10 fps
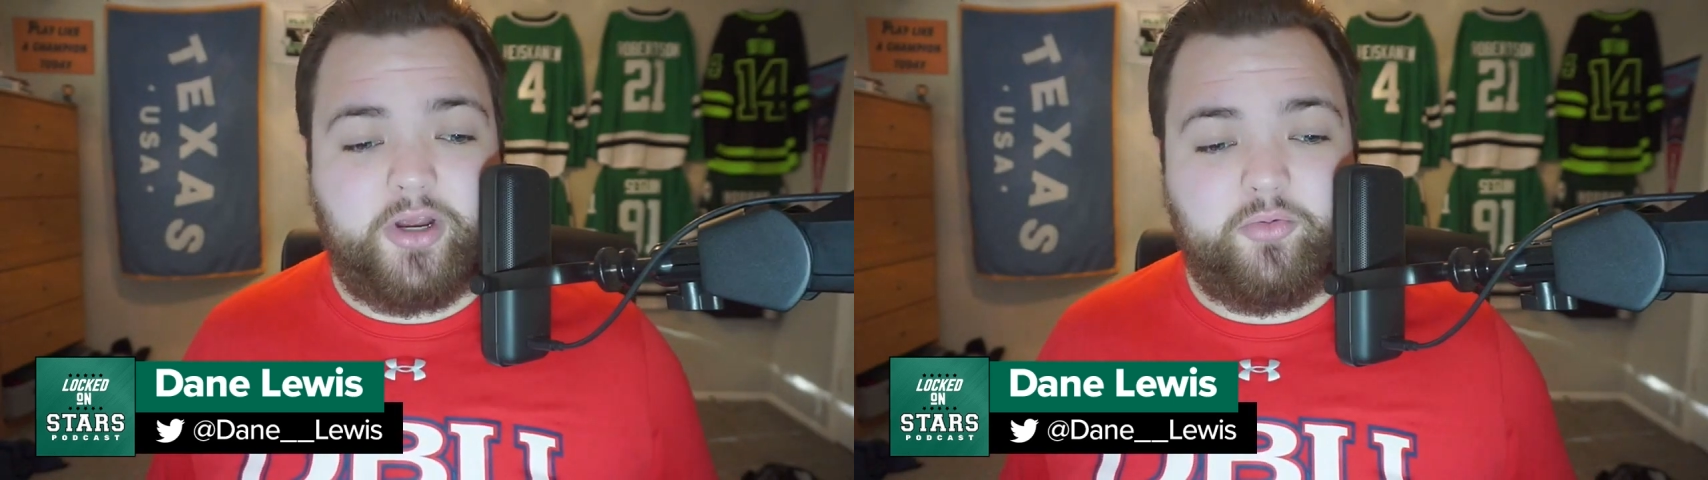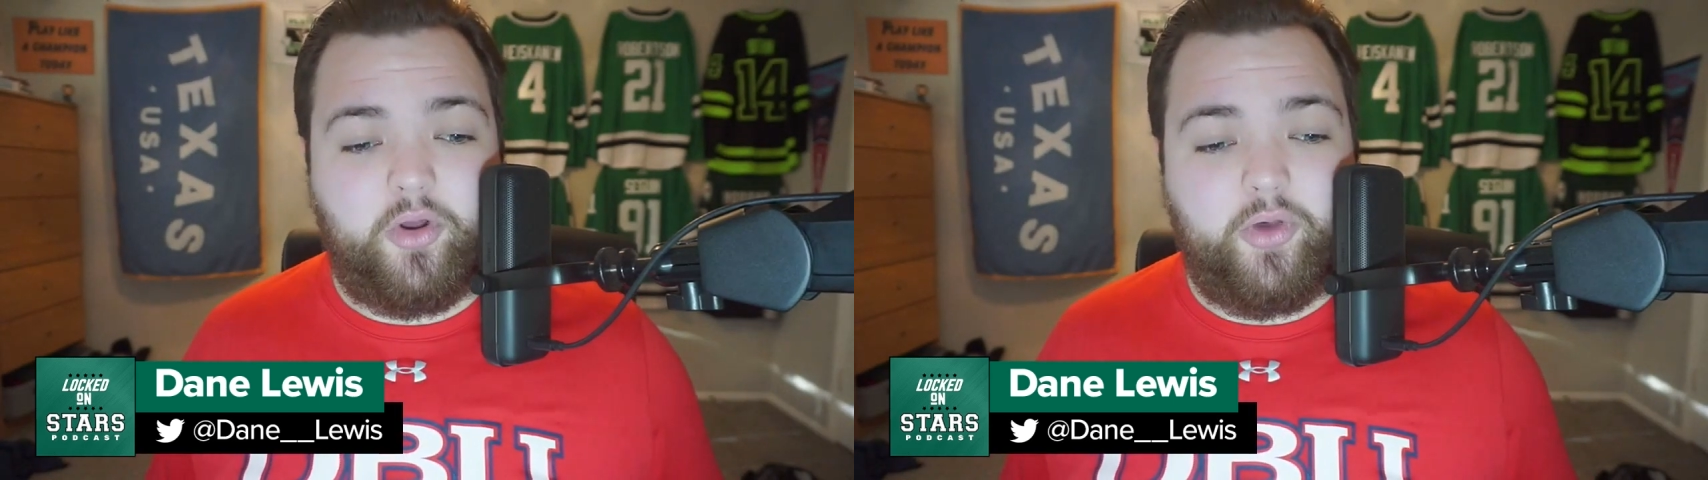
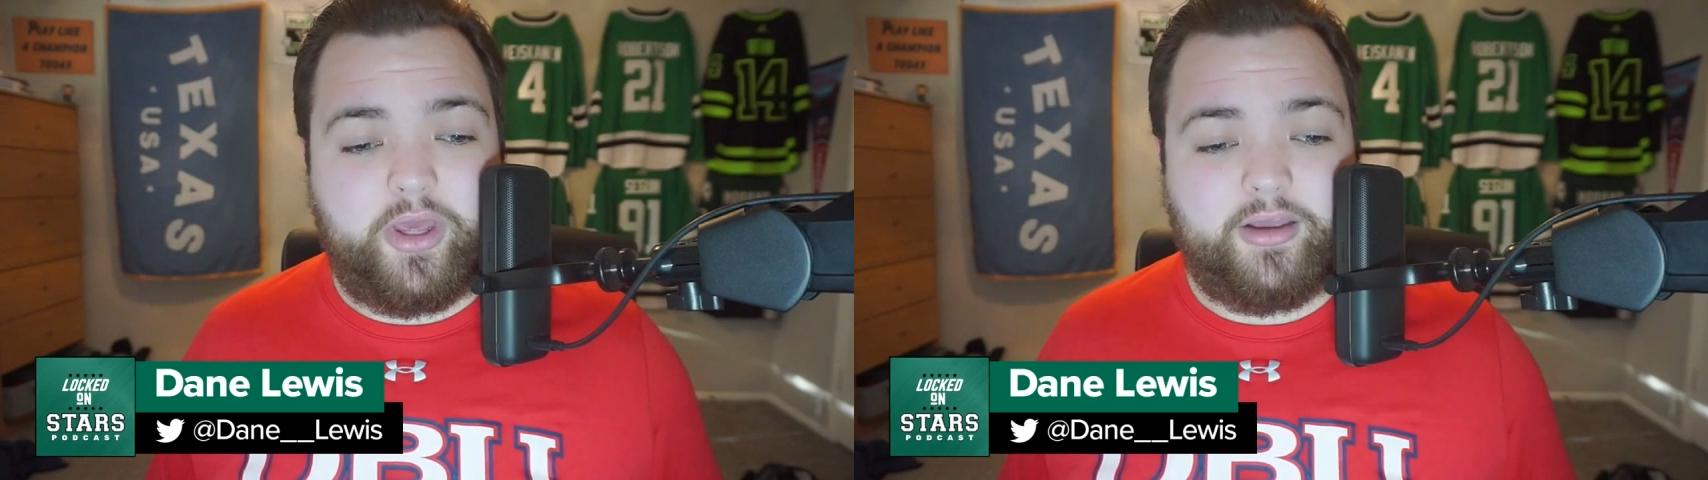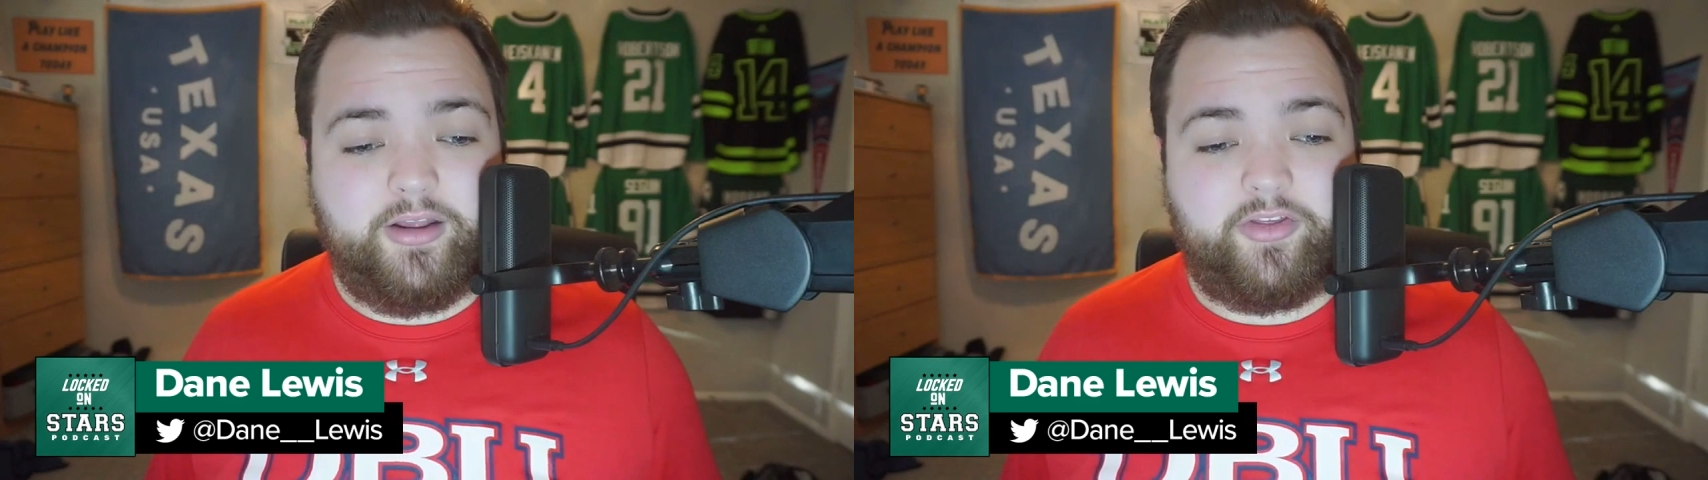rolling
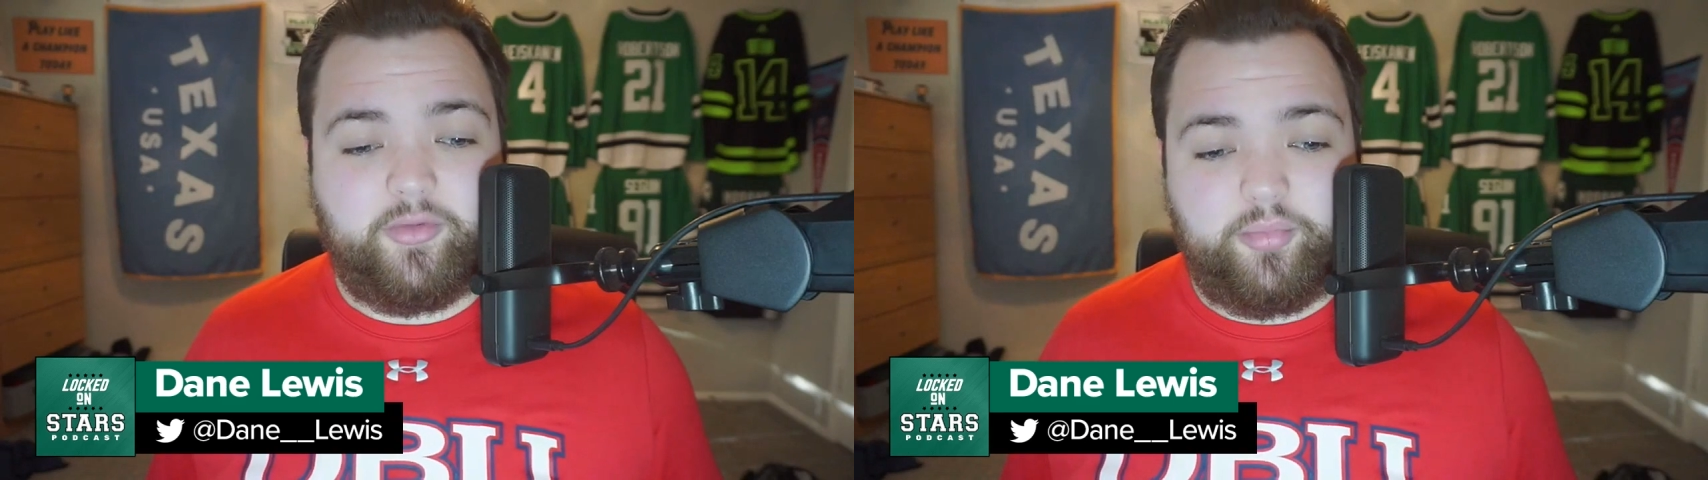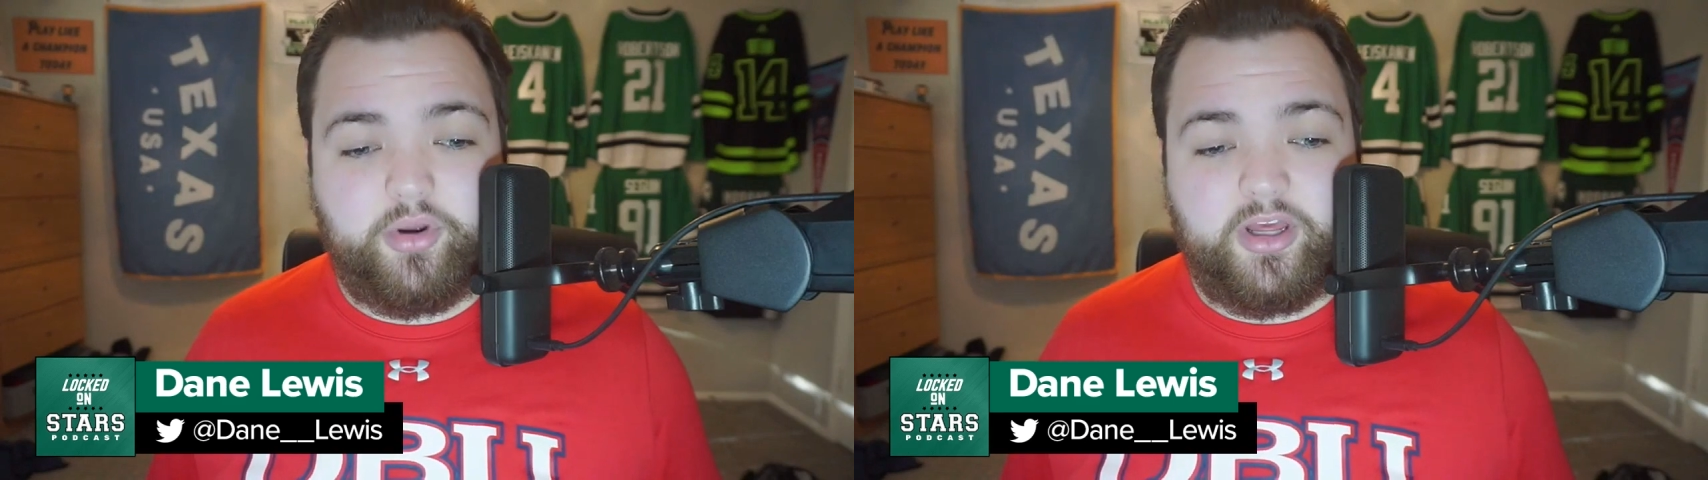against some pretty